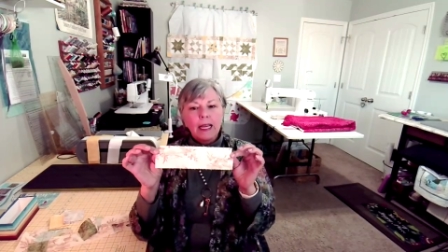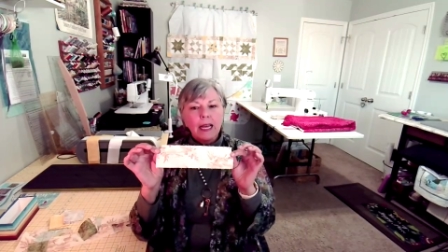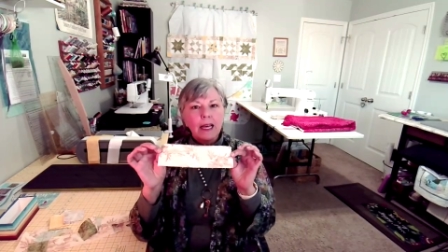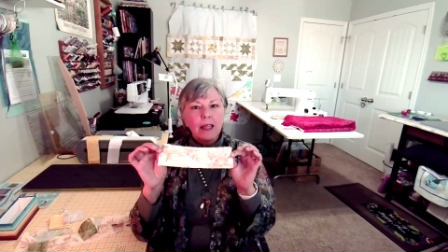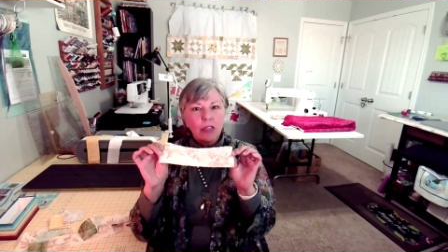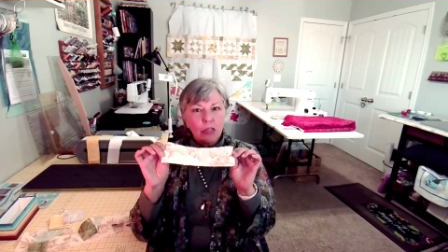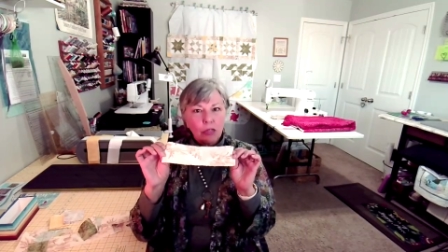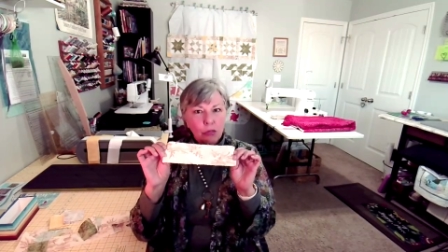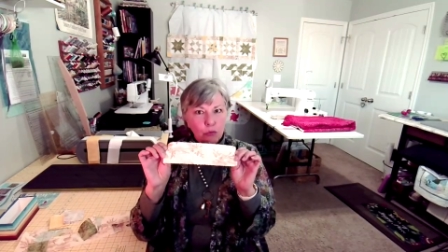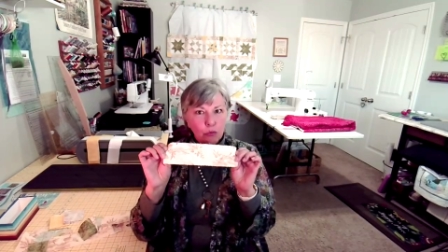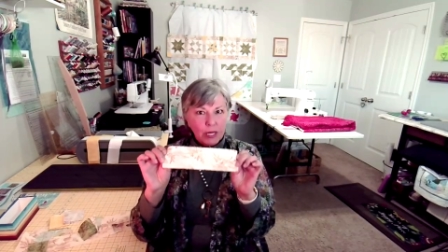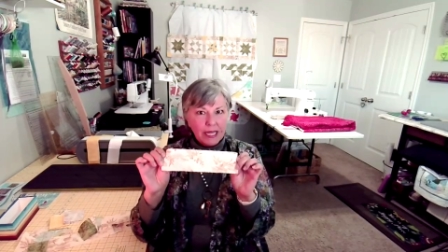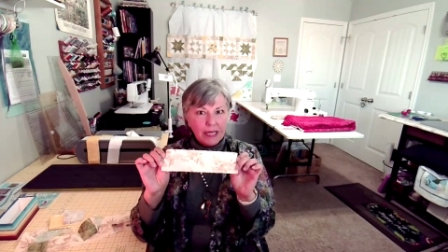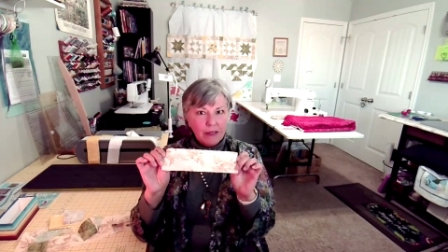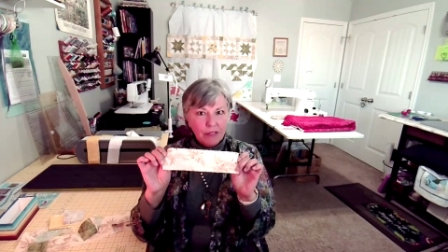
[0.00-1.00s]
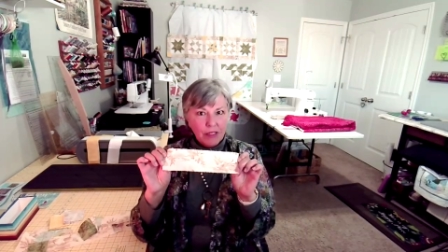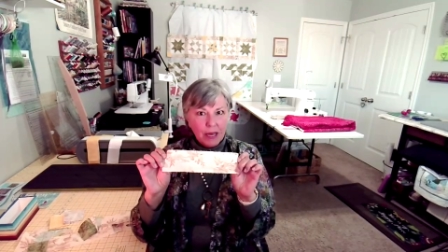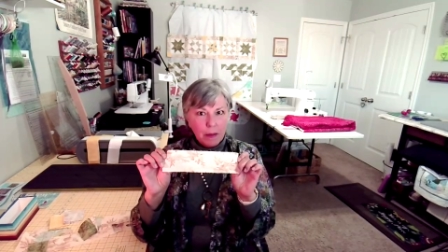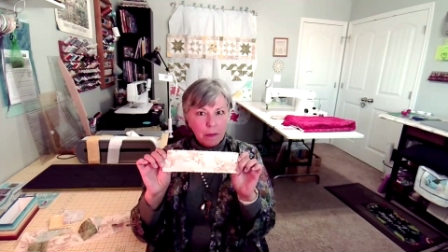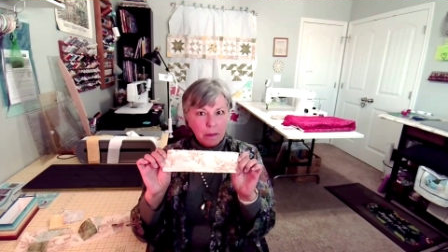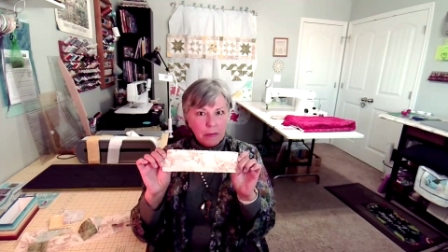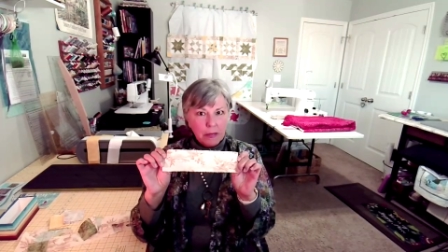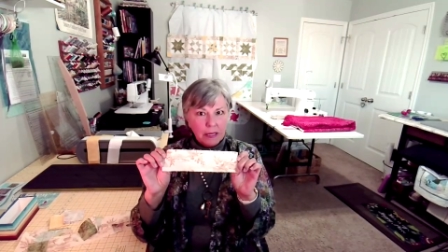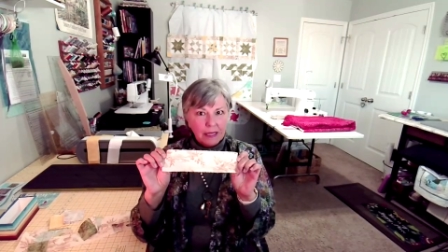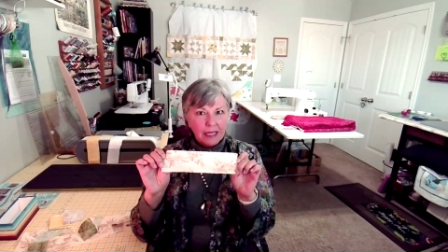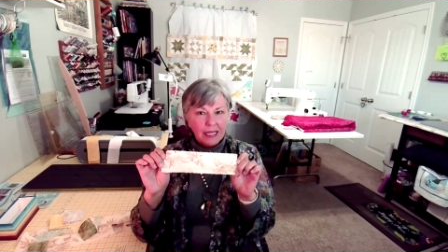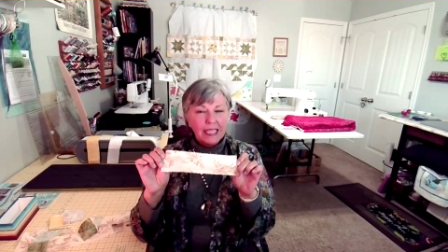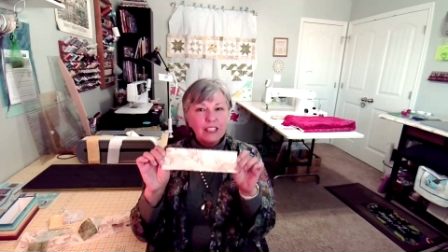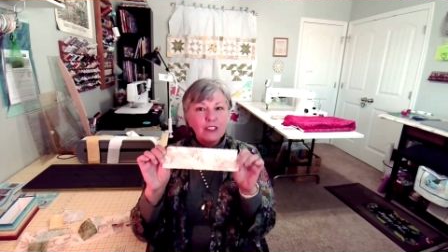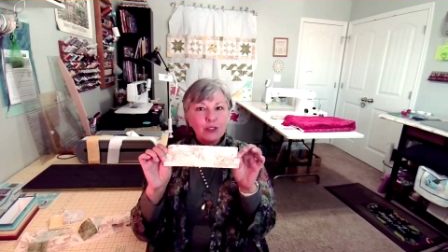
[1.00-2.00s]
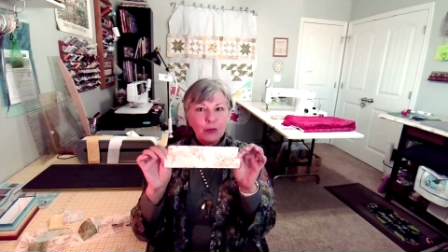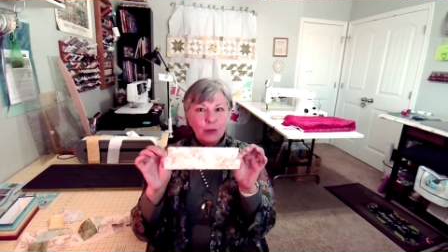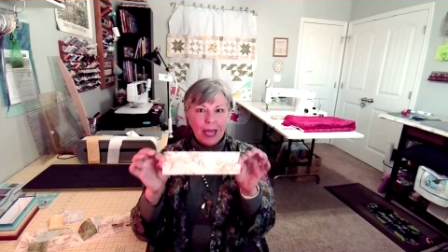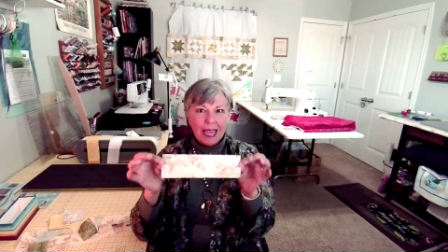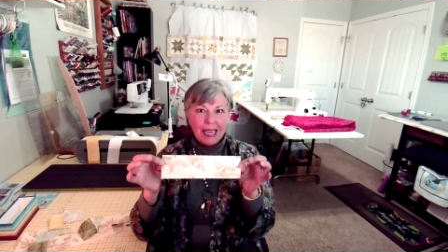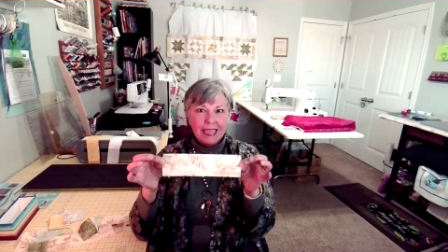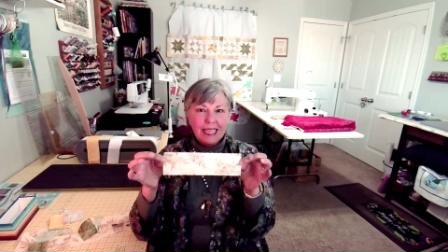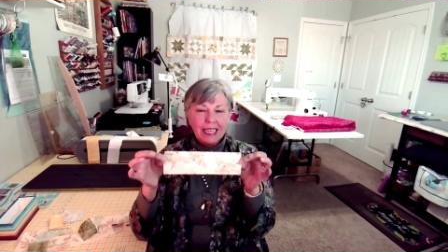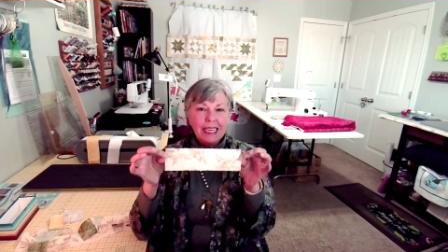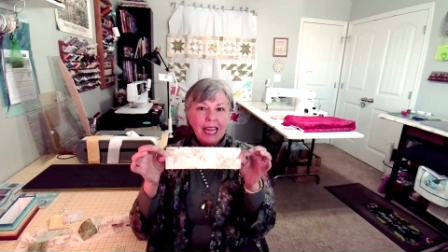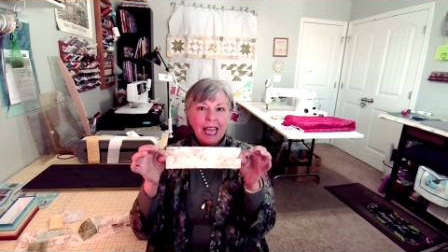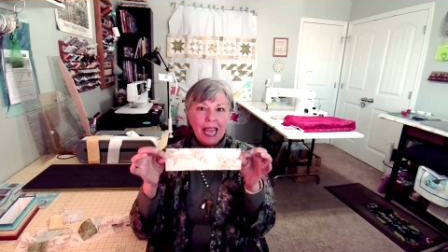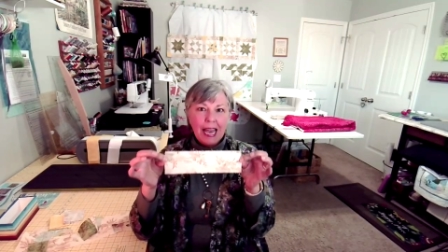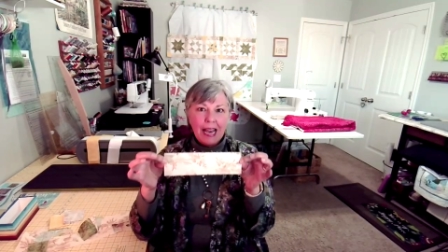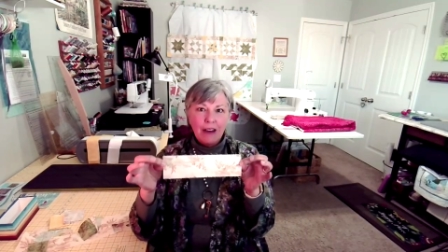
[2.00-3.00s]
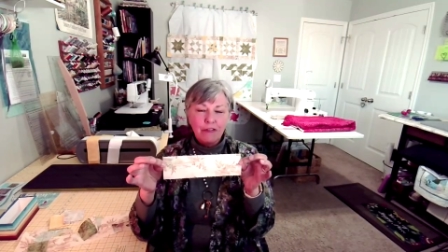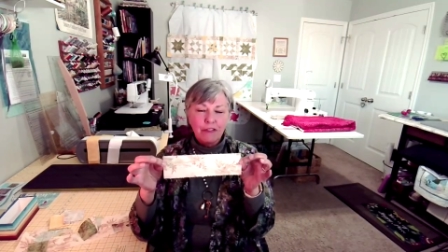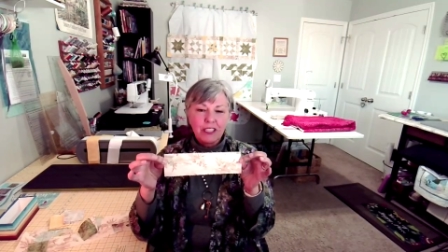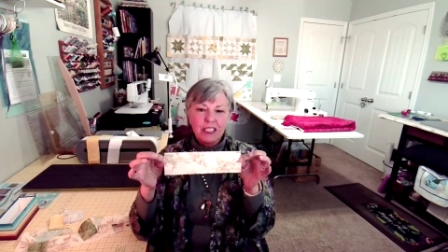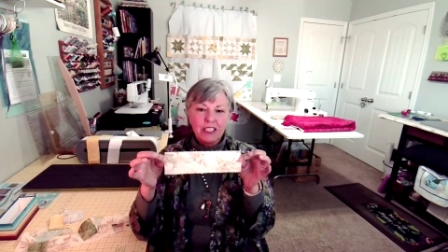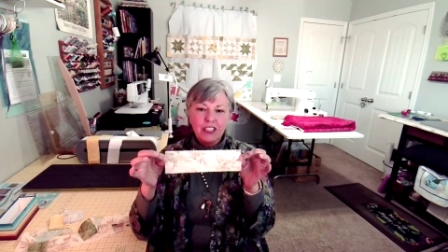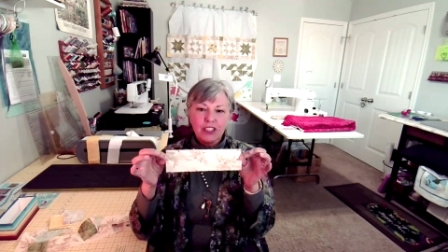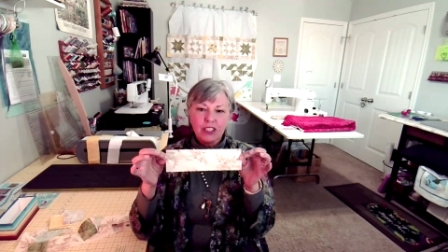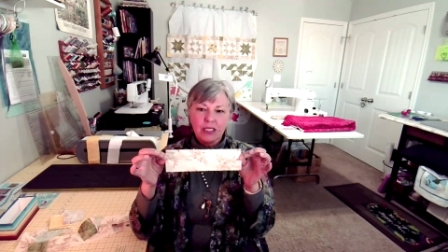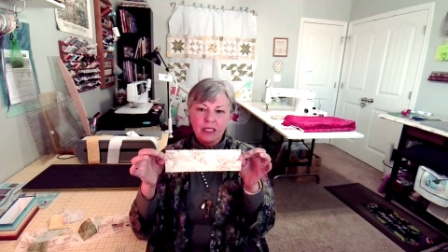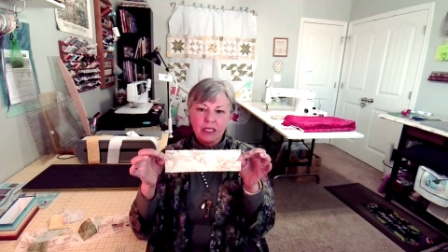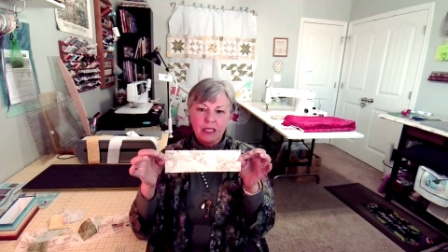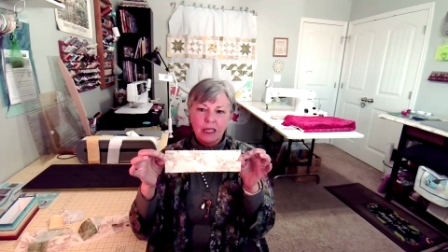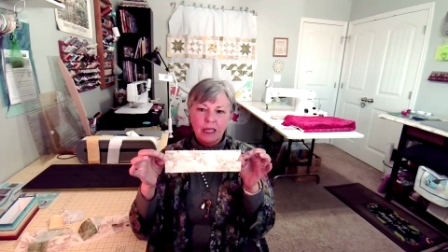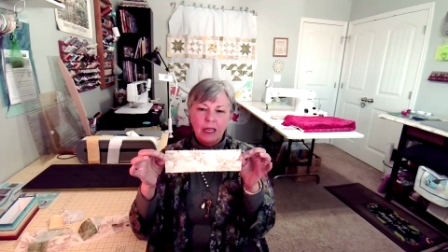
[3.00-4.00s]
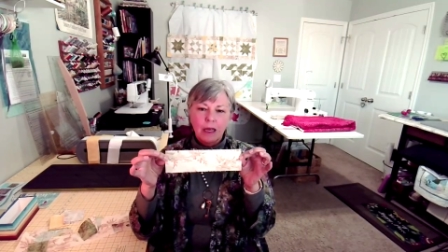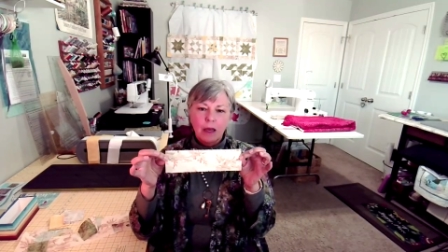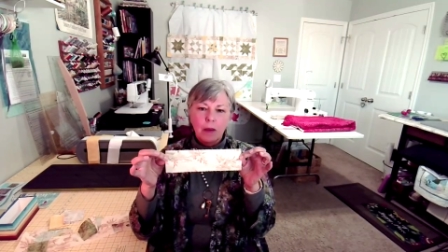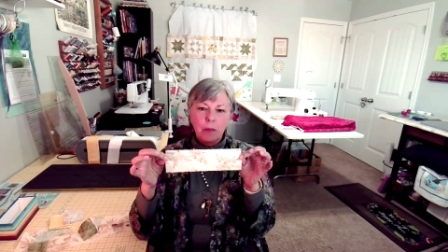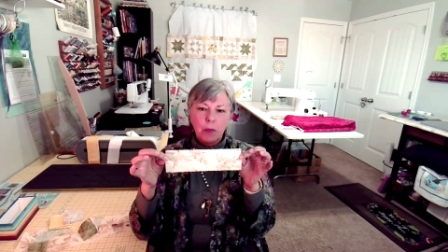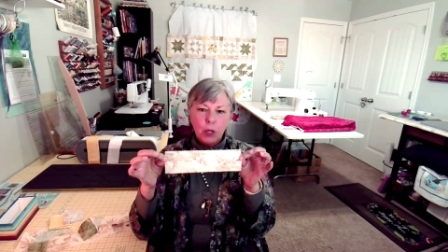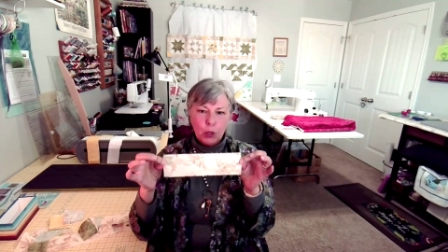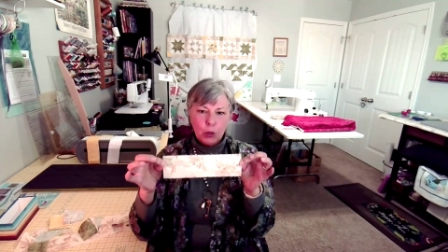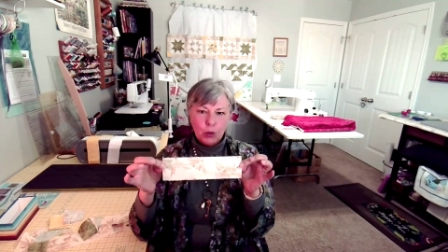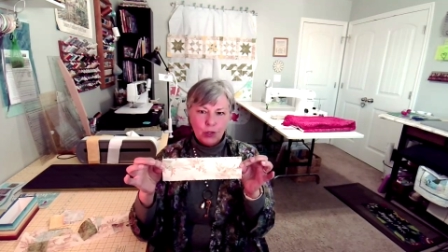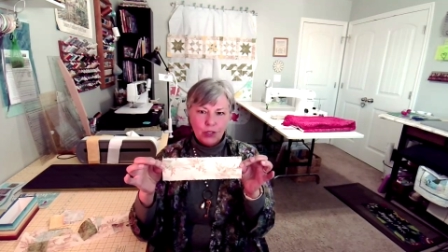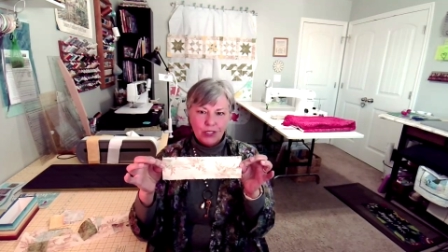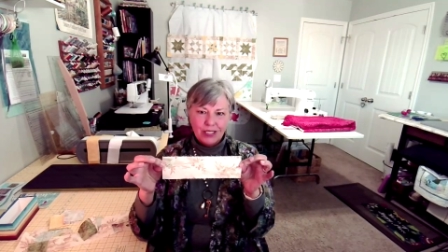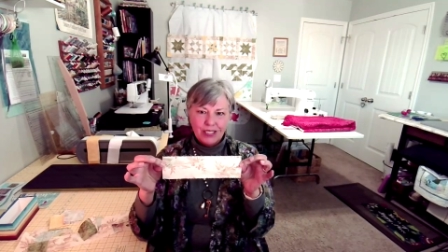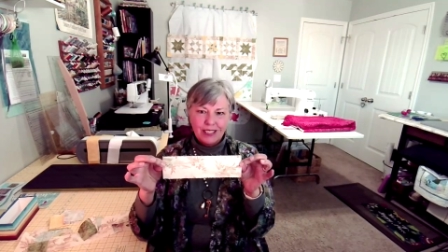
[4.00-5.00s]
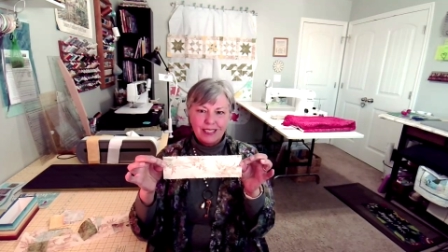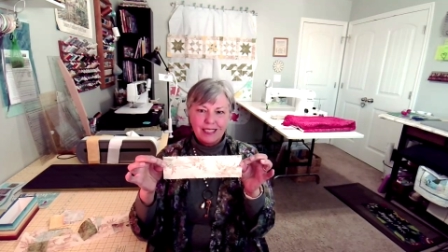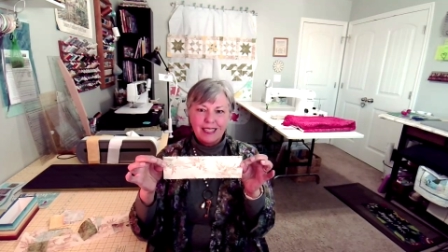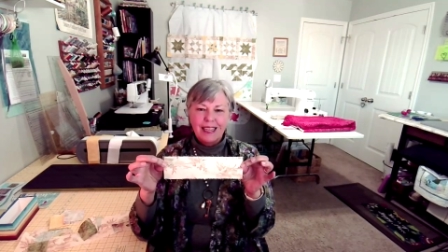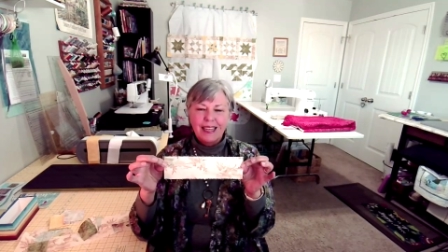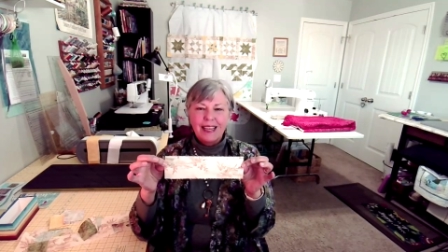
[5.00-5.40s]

cut three of them into eight and a half inch posts,